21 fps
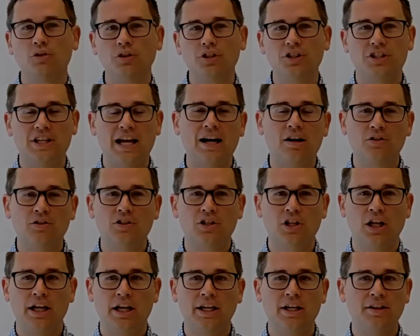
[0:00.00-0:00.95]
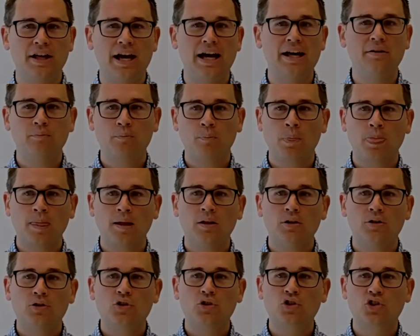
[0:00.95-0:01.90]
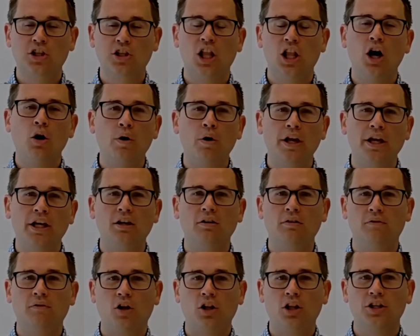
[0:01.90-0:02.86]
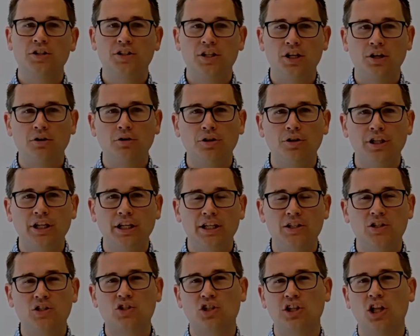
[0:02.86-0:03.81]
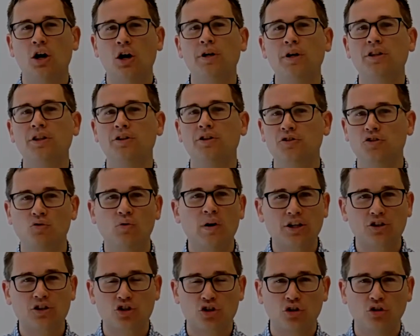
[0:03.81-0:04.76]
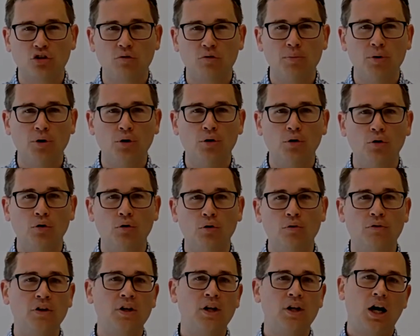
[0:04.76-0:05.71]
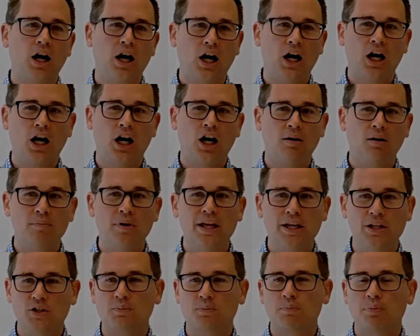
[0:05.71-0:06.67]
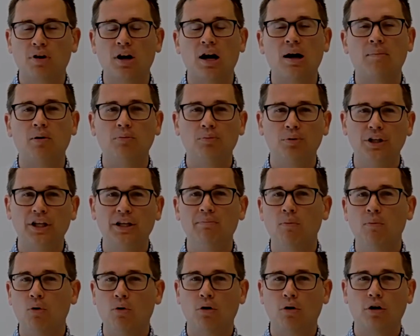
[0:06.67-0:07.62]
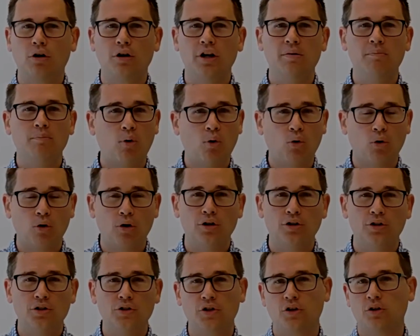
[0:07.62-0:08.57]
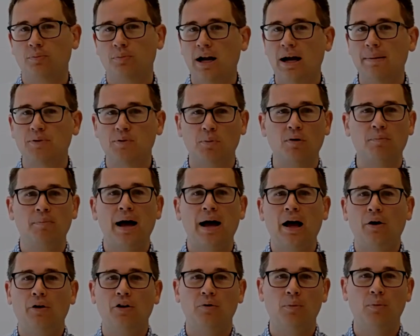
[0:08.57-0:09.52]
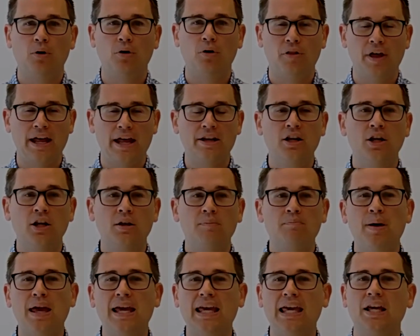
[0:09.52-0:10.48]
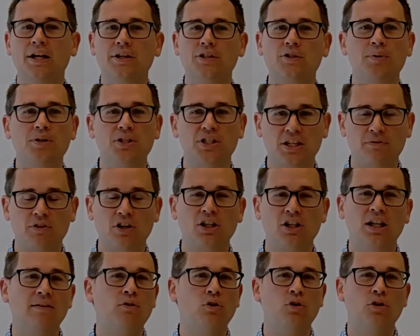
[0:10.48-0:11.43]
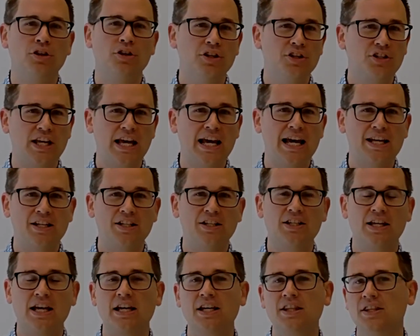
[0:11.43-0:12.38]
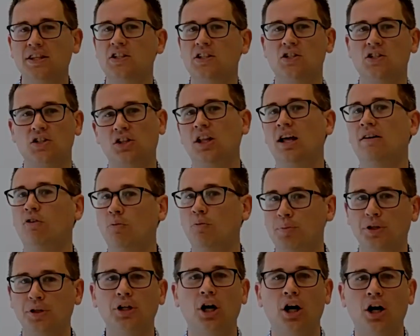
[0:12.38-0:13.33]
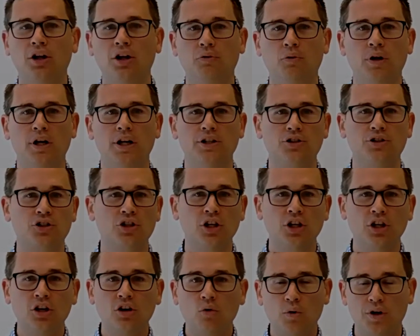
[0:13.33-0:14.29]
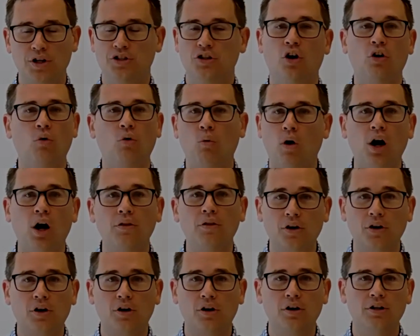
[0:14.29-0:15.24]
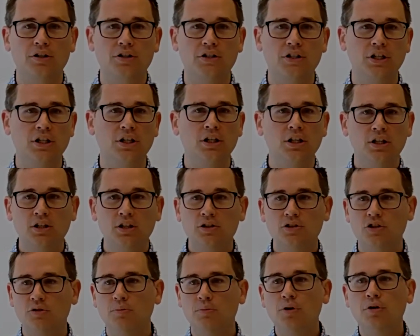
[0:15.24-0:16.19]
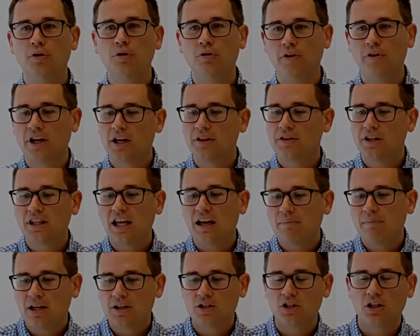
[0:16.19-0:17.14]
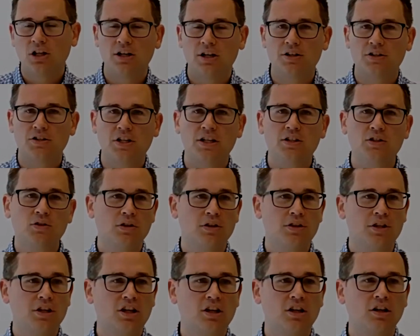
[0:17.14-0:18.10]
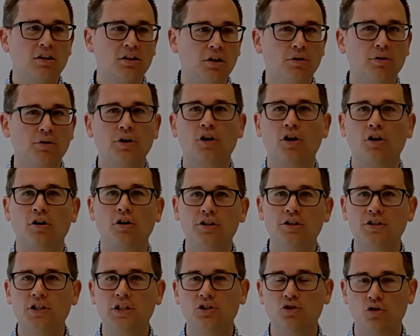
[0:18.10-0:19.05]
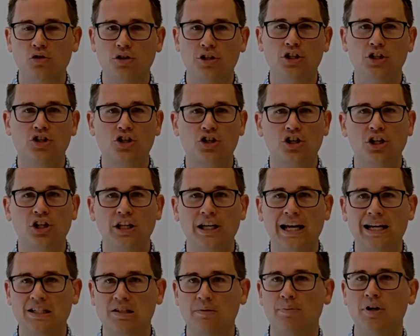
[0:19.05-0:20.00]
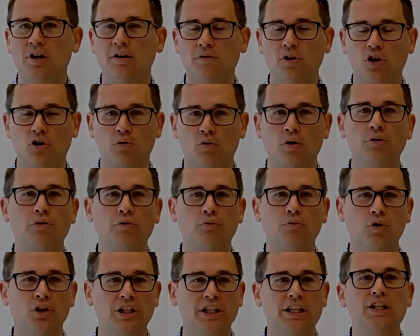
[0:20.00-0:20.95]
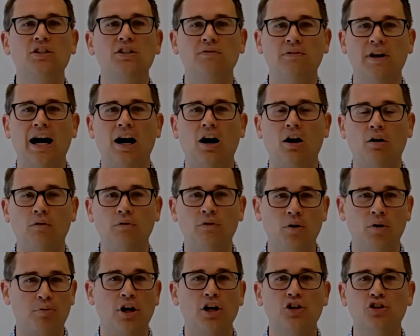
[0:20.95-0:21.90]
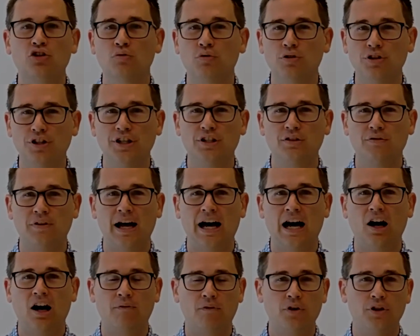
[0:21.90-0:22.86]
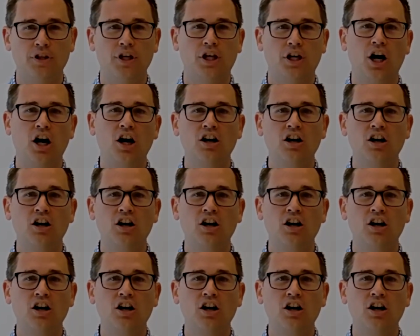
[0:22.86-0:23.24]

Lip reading: certainly sounds like that slowing volatility, slowing the directional move is probably more important or perhaps more palatable than picking a specific level in the sand and saying this is a level beyond which we don't want the currency to move. And I think that makes a lot of sense. You think, the currency traditionally as a bit of a growth release valve, a pressure release valve for the